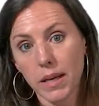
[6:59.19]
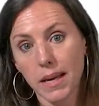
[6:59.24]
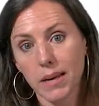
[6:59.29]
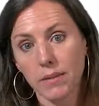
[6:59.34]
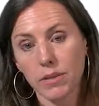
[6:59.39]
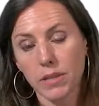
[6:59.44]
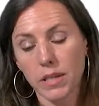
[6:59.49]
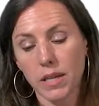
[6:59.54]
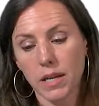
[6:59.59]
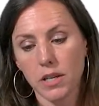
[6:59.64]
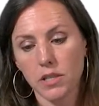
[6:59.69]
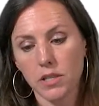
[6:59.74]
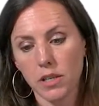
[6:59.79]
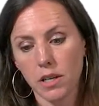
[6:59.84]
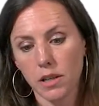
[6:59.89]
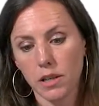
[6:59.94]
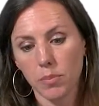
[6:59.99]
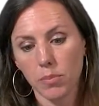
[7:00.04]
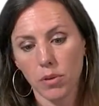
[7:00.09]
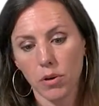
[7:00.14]
and retention
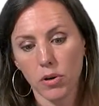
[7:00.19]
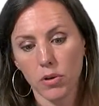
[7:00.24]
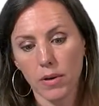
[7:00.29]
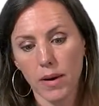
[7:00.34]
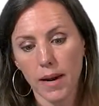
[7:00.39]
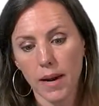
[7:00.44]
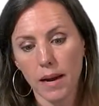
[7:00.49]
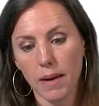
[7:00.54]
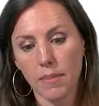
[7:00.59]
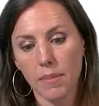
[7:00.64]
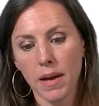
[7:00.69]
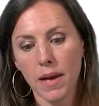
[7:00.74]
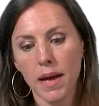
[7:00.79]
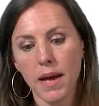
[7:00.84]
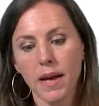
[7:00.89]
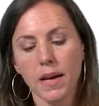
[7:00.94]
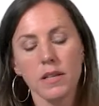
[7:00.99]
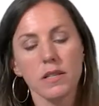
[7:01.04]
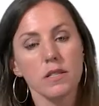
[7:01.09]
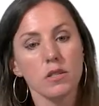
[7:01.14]
in the program,
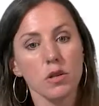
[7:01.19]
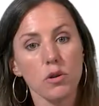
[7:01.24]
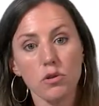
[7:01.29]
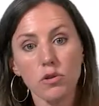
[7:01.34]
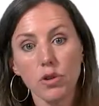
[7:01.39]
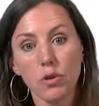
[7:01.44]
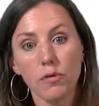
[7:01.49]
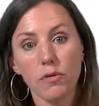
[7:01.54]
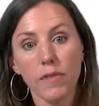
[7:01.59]
social